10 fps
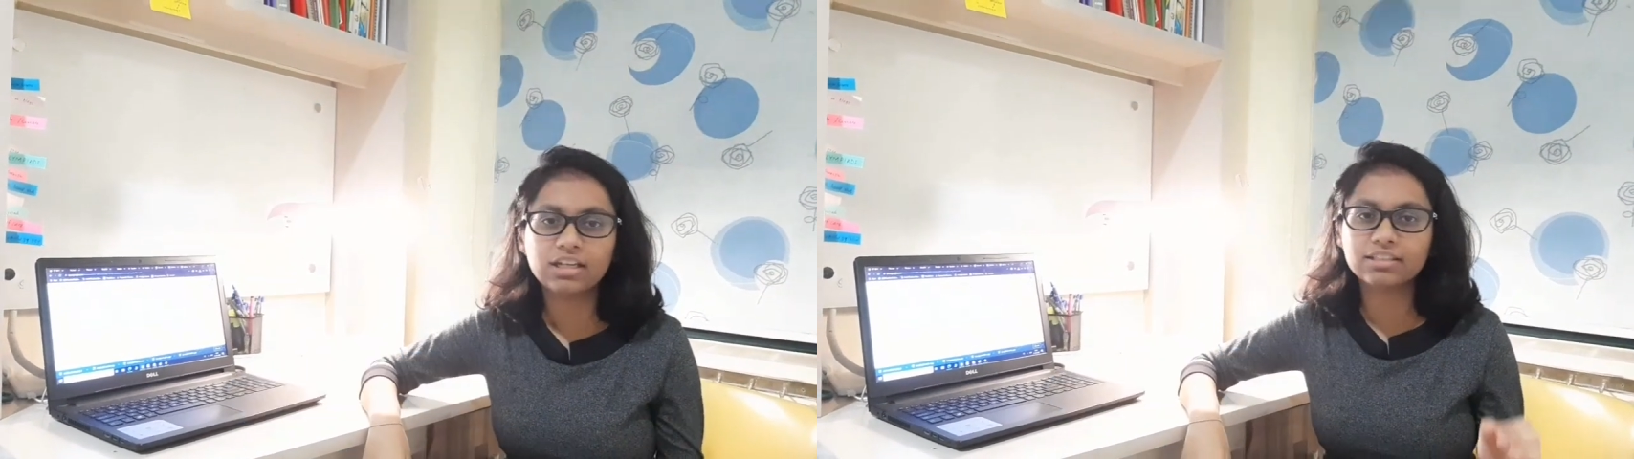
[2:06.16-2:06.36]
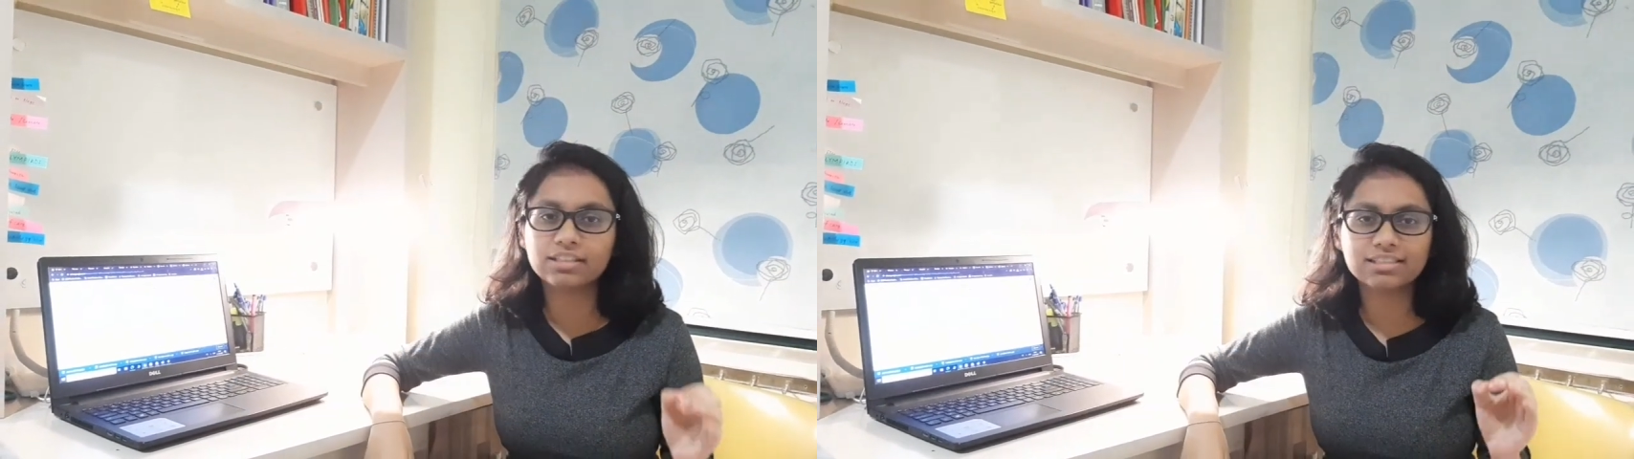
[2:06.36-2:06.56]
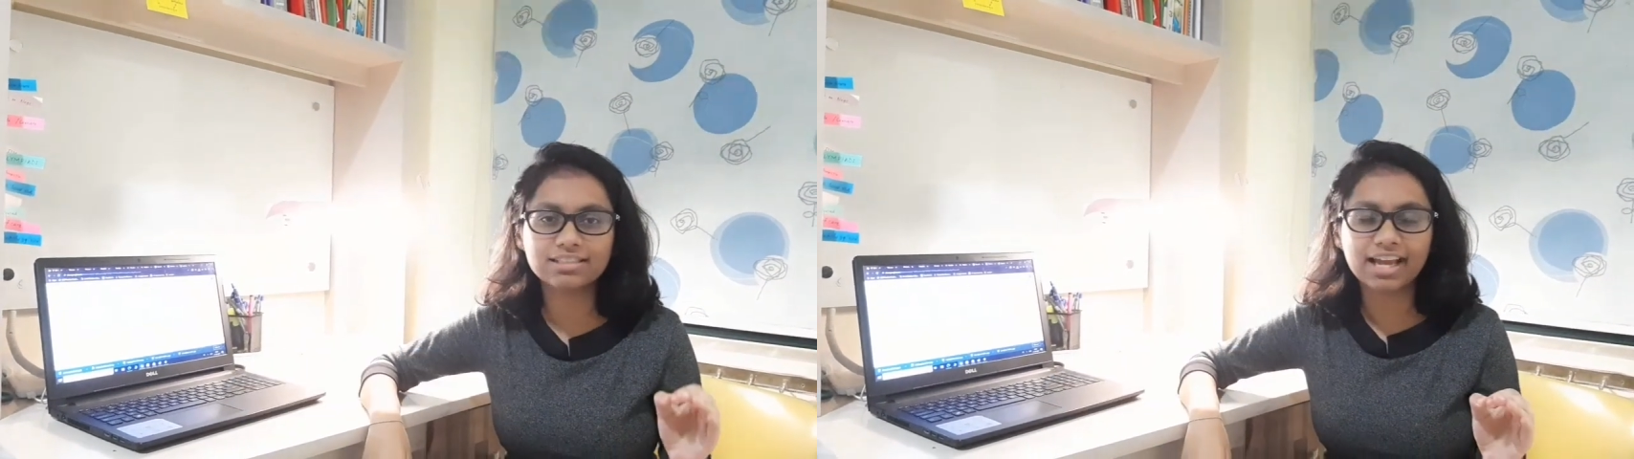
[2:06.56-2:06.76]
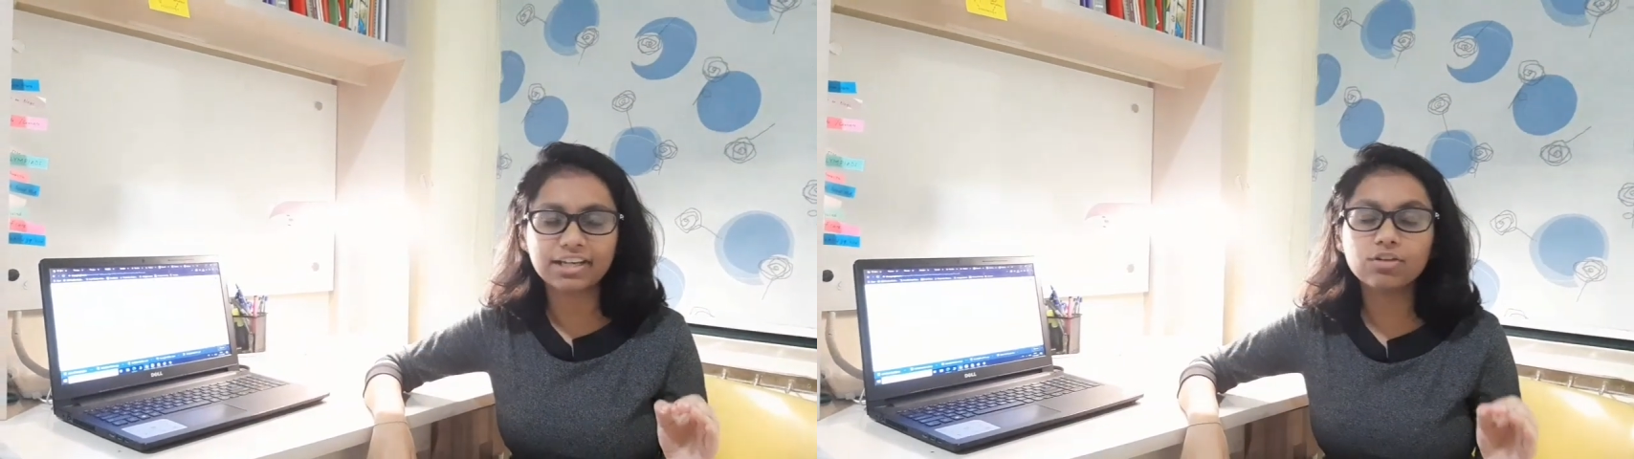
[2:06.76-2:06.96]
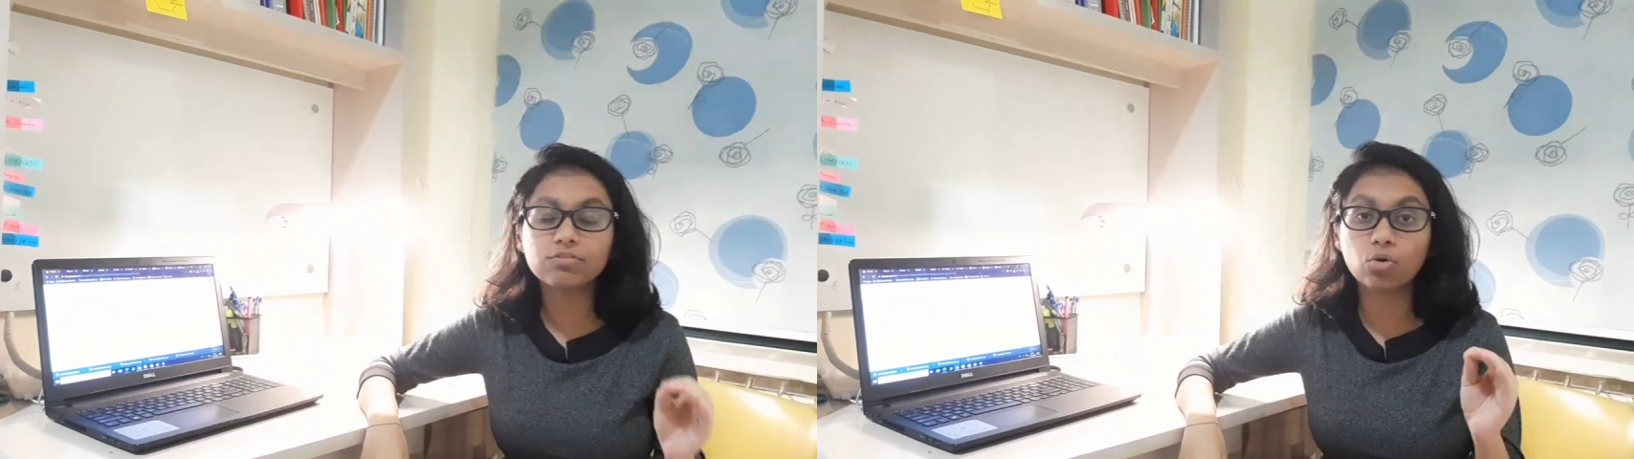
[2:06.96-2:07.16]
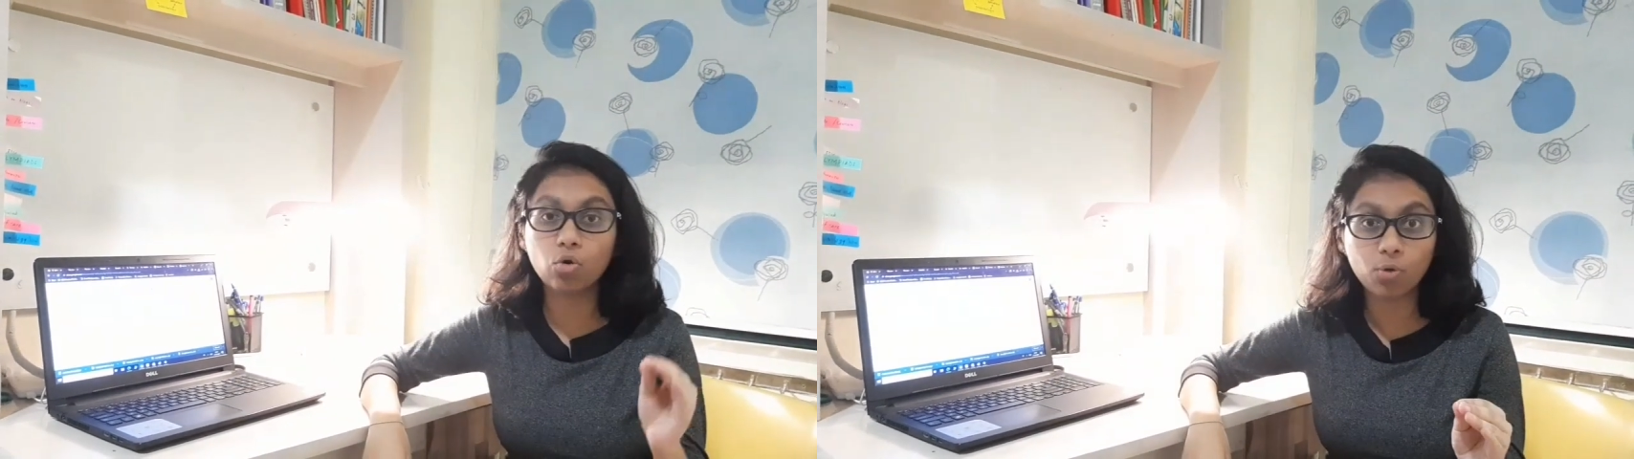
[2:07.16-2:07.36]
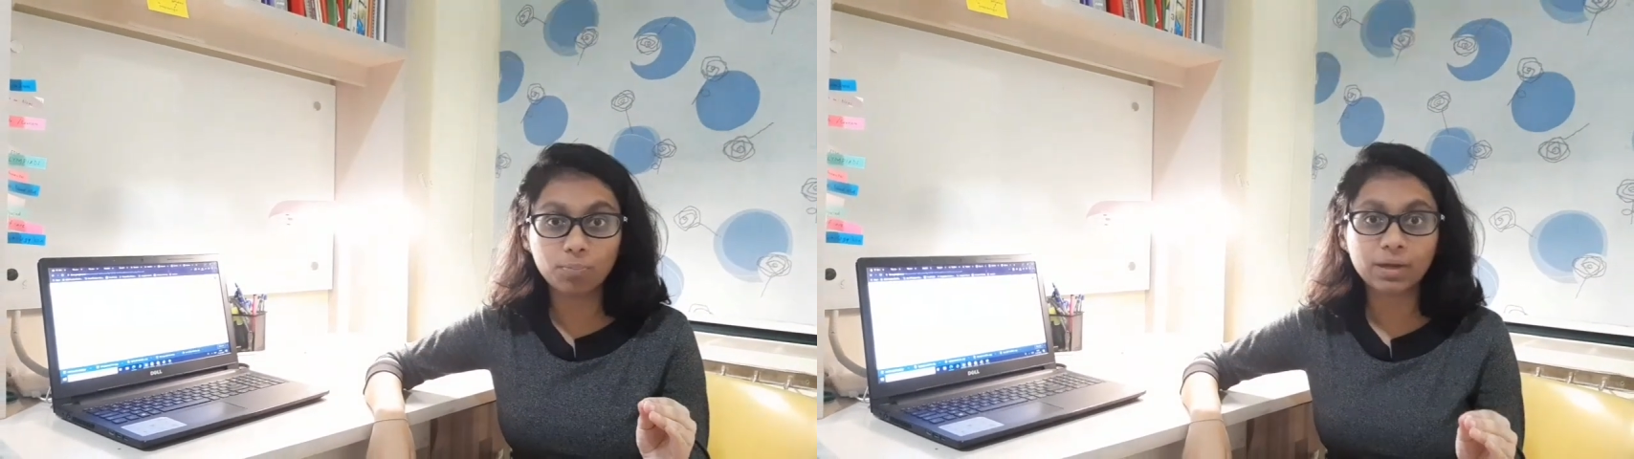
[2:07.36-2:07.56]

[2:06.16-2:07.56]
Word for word: This sign of hope